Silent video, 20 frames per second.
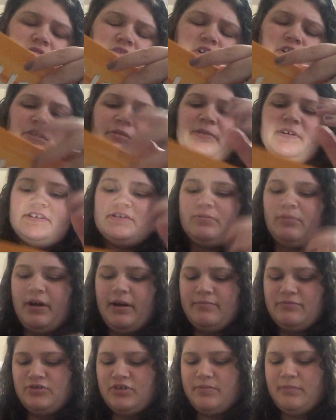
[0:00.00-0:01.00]
only reason why
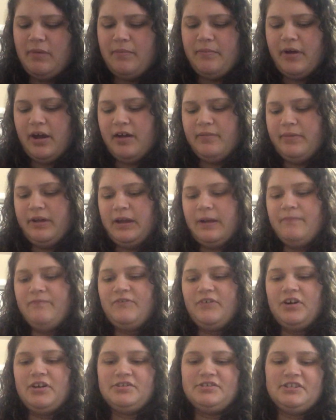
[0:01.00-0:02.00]
I'm doing my eye makeup
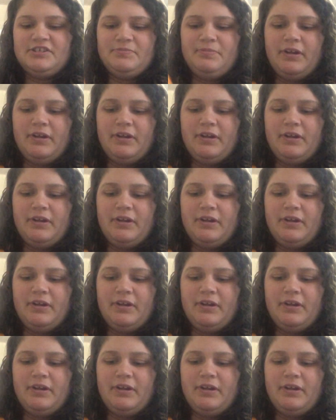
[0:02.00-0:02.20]
first is